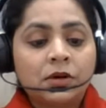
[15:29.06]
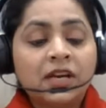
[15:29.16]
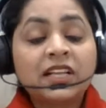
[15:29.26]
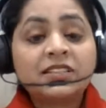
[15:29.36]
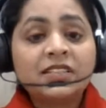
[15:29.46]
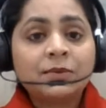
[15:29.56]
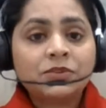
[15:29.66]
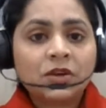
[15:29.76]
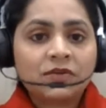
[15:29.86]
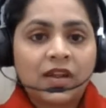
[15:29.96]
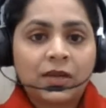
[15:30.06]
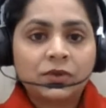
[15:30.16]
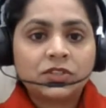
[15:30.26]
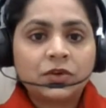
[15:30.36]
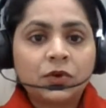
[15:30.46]
concepts of
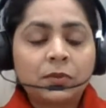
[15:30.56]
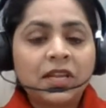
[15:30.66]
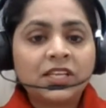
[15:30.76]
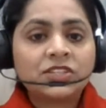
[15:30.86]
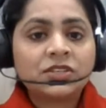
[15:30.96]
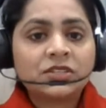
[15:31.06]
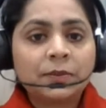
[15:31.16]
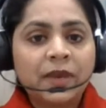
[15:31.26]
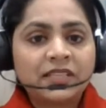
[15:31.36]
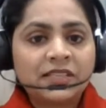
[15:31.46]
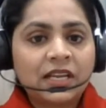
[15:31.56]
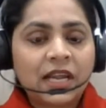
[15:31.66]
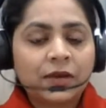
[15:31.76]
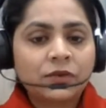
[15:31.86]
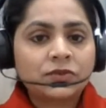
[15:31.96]
language. It would be like just a basic
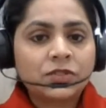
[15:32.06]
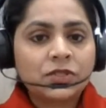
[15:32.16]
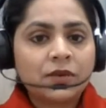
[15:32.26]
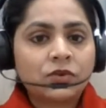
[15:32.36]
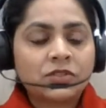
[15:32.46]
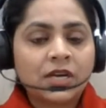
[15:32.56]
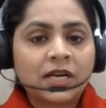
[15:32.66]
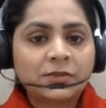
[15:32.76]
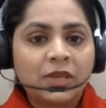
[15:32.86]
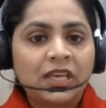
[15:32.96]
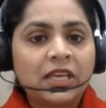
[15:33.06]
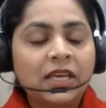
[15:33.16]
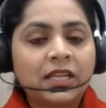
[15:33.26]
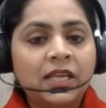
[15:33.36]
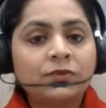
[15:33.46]
language which they would start speaking,
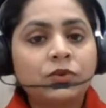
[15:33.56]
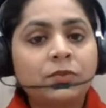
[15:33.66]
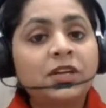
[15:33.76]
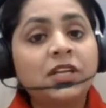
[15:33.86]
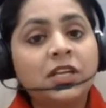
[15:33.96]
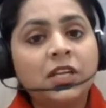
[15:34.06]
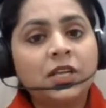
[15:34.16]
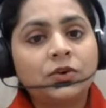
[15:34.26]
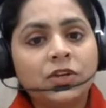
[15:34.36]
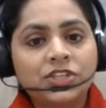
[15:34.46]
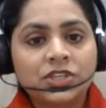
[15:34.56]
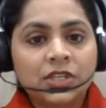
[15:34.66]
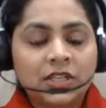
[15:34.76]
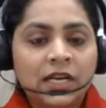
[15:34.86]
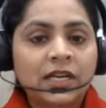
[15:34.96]
and there would be a deterioration
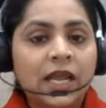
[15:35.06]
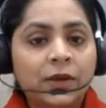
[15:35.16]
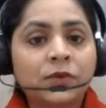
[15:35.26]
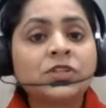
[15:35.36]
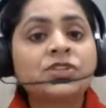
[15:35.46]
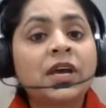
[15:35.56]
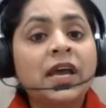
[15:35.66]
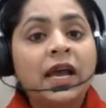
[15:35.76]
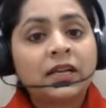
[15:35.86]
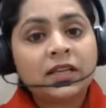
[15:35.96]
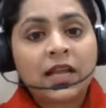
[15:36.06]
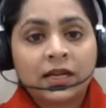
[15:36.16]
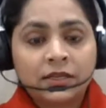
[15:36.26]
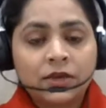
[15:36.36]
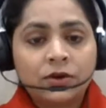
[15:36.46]
in that language and
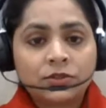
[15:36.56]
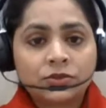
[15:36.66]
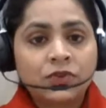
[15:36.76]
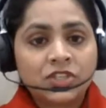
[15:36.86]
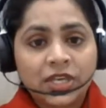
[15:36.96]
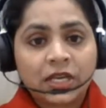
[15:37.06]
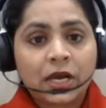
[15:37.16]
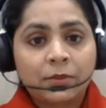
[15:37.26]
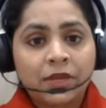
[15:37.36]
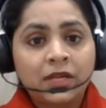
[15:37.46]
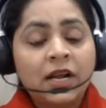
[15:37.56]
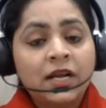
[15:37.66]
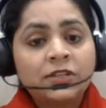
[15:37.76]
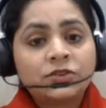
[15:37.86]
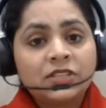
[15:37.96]
clarity also which can come in.
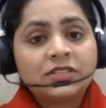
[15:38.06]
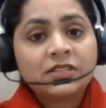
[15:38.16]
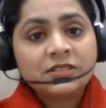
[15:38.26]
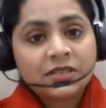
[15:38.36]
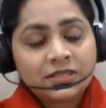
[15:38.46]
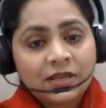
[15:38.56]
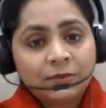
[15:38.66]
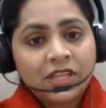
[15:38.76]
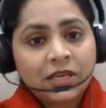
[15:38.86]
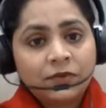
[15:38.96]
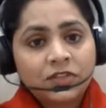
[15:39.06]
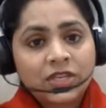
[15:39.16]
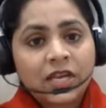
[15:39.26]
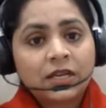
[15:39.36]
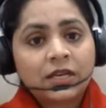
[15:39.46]
So this is something which
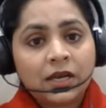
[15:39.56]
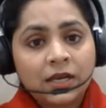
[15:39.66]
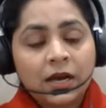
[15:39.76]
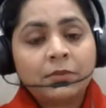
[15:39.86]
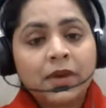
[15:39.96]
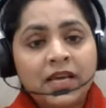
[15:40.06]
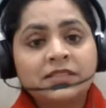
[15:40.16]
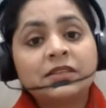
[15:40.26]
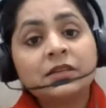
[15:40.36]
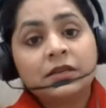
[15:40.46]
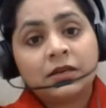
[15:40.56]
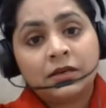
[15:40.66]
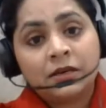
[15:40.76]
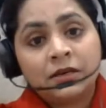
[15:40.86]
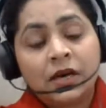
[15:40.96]
can come as an
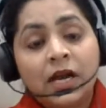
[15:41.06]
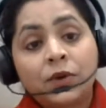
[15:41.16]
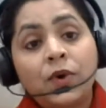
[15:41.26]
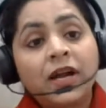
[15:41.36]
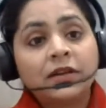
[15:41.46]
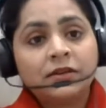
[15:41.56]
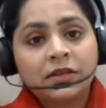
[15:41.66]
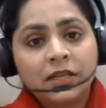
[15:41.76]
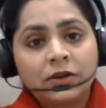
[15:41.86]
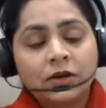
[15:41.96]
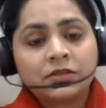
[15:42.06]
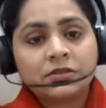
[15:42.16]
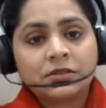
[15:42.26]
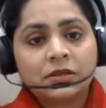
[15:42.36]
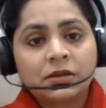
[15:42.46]
acquired hearing loss